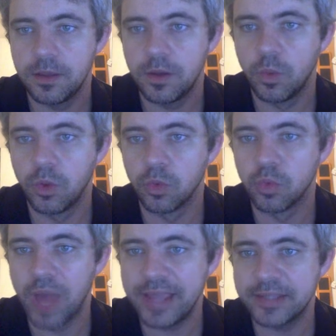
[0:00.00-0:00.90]
Well,
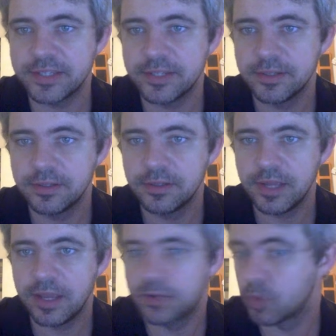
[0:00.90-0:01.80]
right
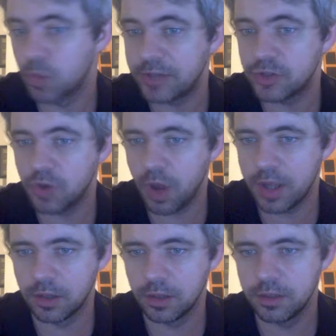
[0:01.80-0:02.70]
is a right
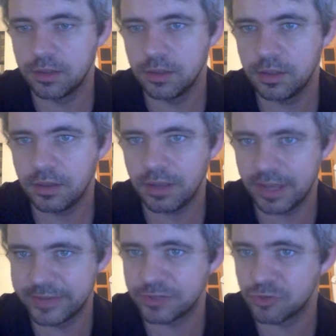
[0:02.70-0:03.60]
triangle.
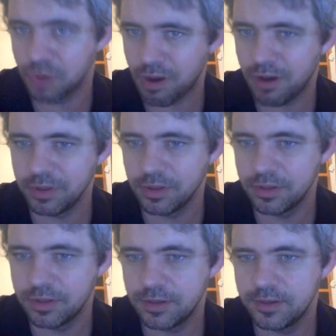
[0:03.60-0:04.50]
Is it drawable?
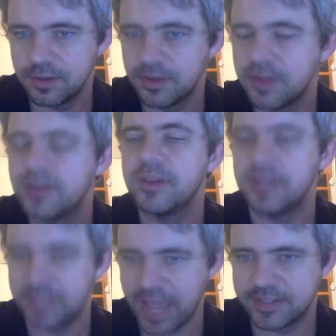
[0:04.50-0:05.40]

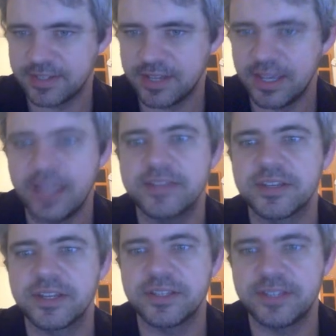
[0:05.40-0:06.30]
Yes, it is
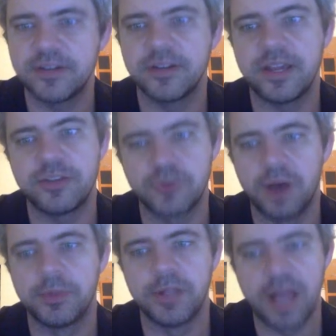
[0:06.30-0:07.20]
considered a
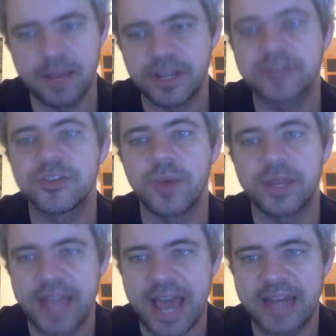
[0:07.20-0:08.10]
drawable object, so I
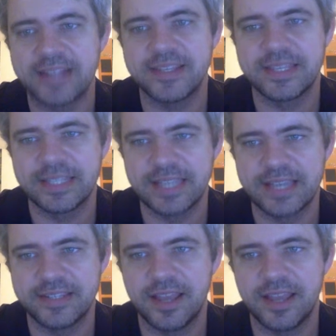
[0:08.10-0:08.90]
can add it to this list.